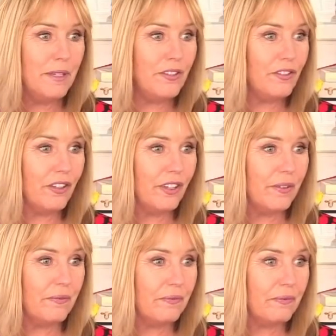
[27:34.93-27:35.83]
Missed
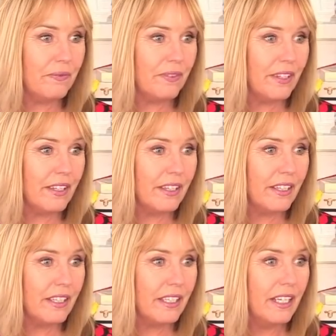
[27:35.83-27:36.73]
you.
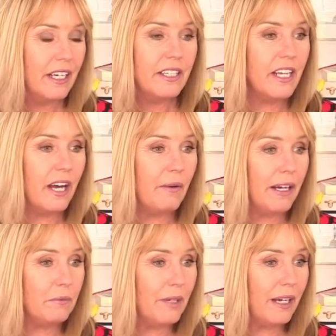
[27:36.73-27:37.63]

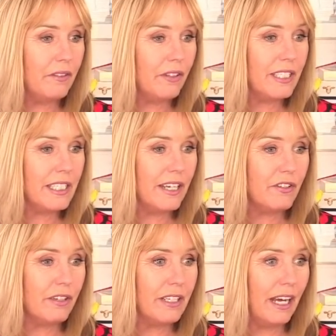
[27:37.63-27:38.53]
No, Anne, we haven't got the
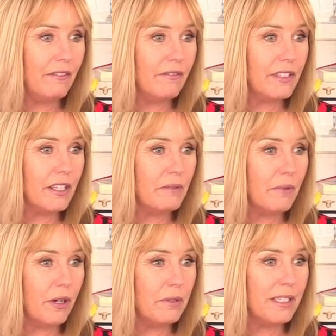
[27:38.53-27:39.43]
sage green canvas at
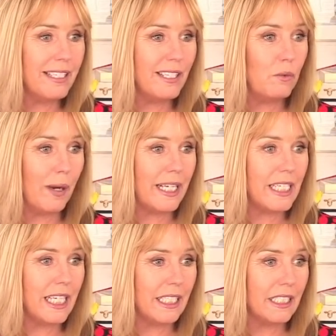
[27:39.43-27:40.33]
the moment. Still
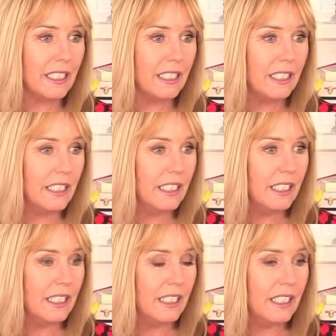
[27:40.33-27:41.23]
waiting.
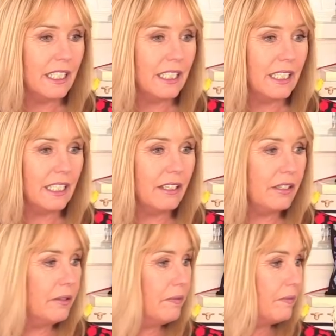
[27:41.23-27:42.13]

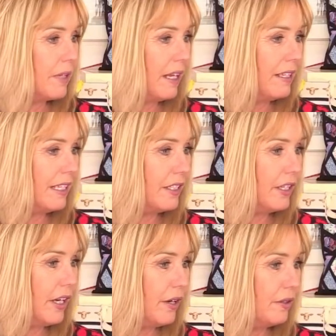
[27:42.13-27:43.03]
I'll let
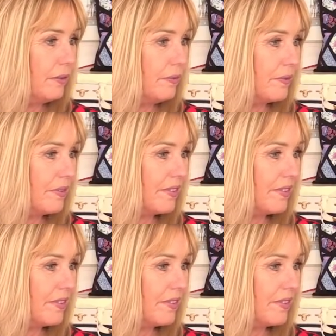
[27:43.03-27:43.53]
you know.